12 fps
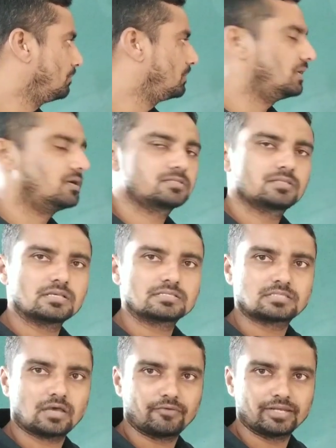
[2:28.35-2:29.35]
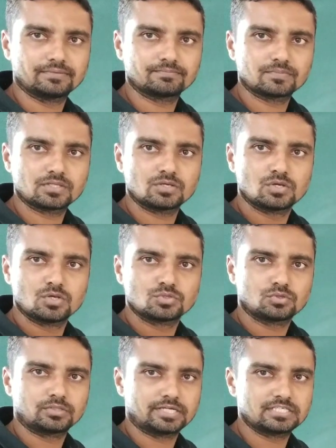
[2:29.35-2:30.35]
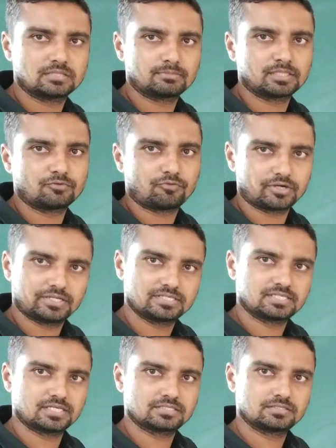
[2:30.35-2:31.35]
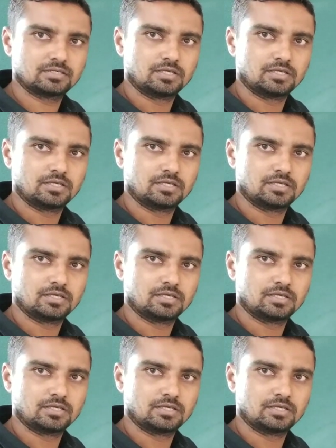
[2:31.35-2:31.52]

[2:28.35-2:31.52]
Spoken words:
plus 7, so that is nothing but the 46.